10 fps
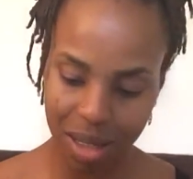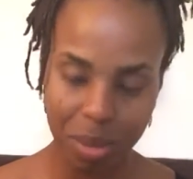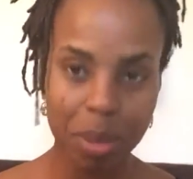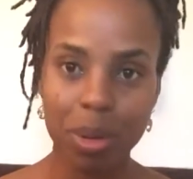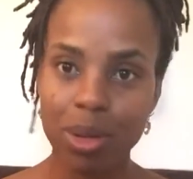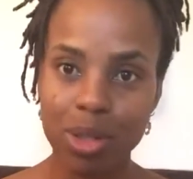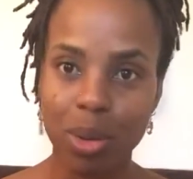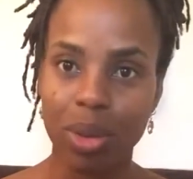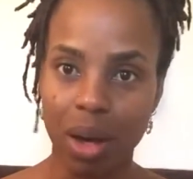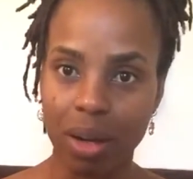People are
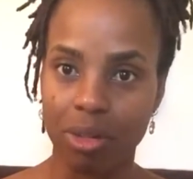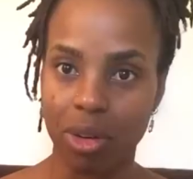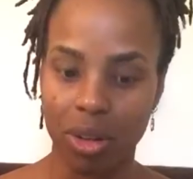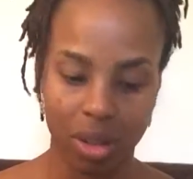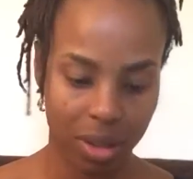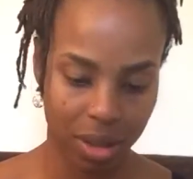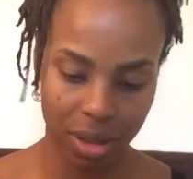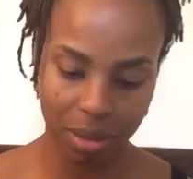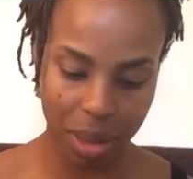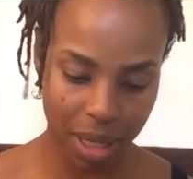so thoughtful.
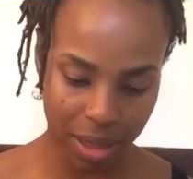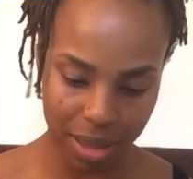Man,